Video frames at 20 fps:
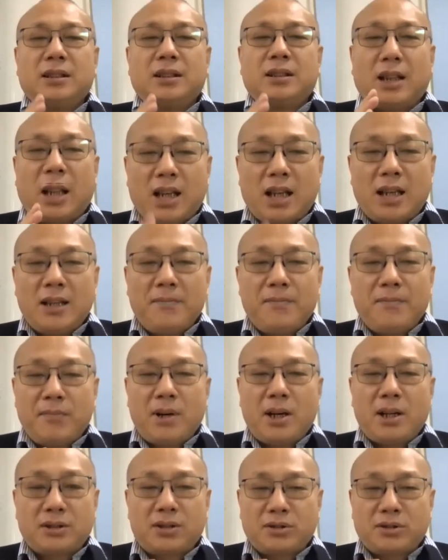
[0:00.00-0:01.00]
I
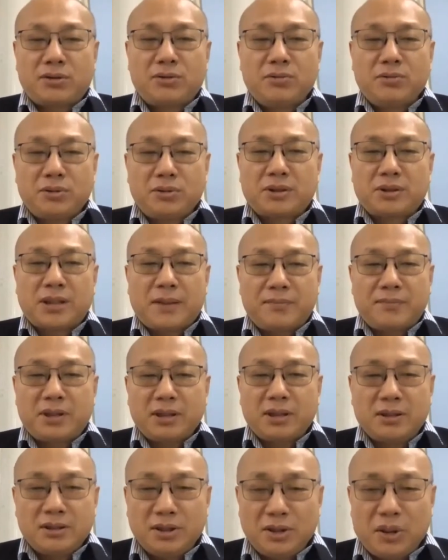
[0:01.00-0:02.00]
must do
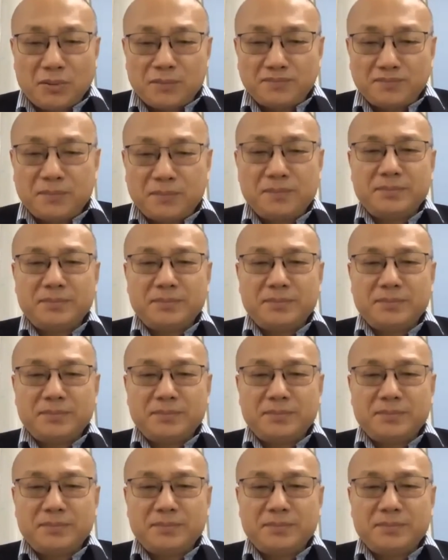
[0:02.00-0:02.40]
something new.